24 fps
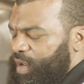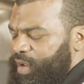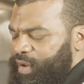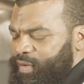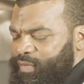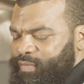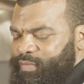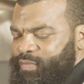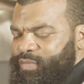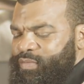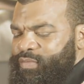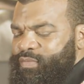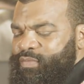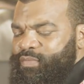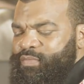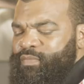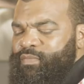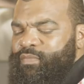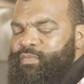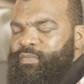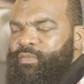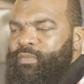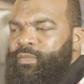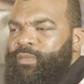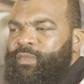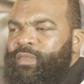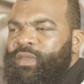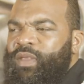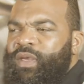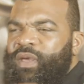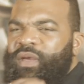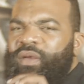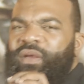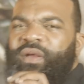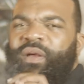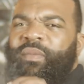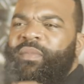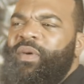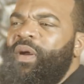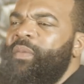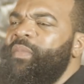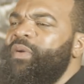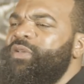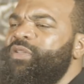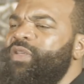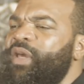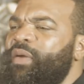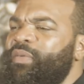down. Yeah. How
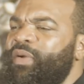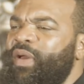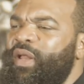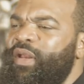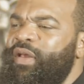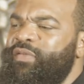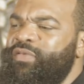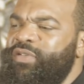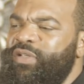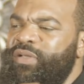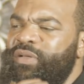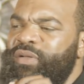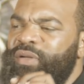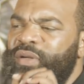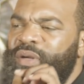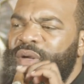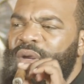much time we got left, G?